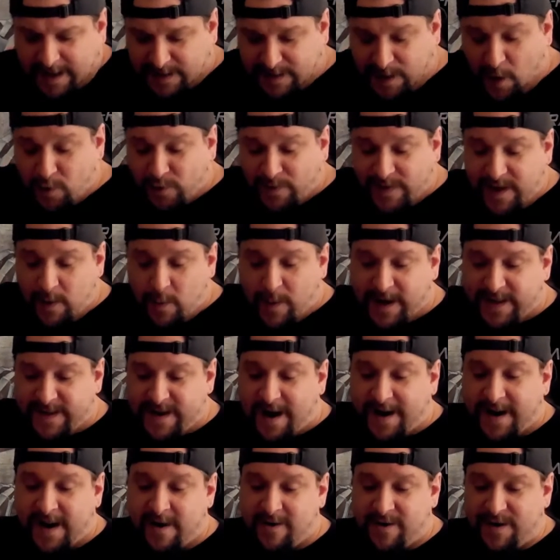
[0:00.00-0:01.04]
Lonely
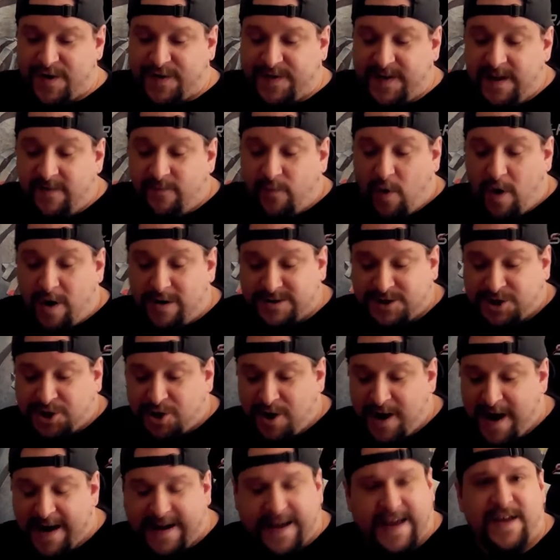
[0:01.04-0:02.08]
Wind on here, a Steve Walsh
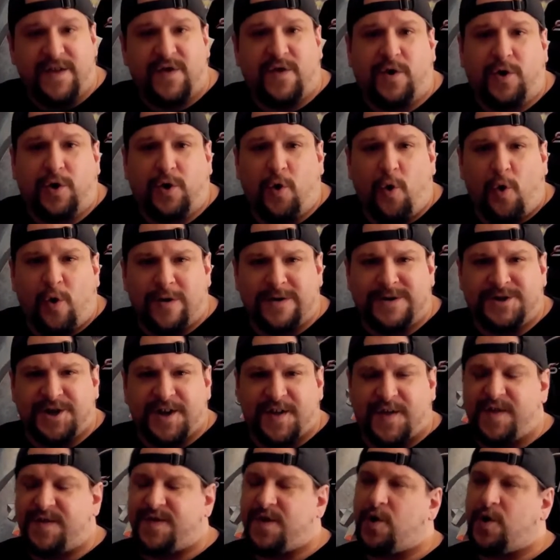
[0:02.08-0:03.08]
track, is gorgeous.